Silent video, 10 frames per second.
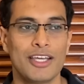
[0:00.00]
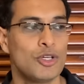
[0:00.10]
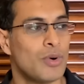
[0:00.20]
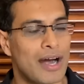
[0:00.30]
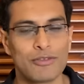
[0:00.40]

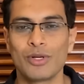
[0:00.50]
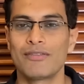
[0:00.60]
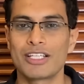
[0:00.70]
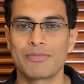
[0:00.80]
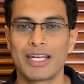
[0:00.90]
You have to
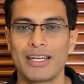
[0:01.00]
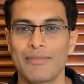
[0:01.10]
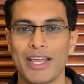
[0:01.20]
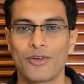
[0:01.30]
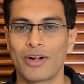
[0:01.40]
invest money in
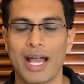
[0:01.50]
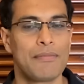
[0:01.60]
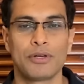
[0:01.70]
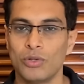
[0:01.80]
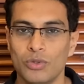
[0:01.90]
micro
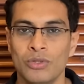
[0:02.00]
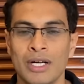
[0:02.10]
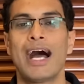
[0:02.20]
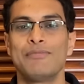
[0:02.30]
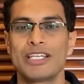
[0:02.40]
cap? No,
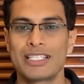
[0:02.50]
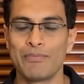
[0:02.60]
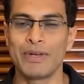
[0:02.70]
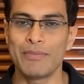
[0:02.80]
I'm just simply